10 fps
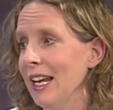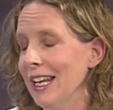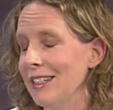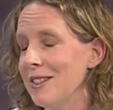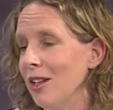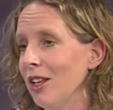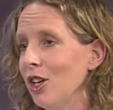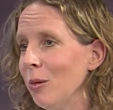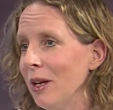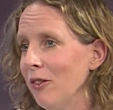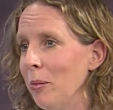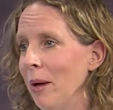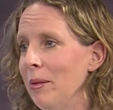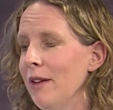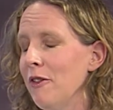it's a little bit of a
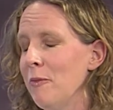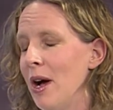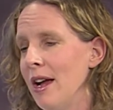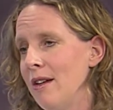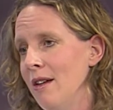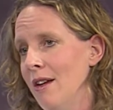pet peeve of mine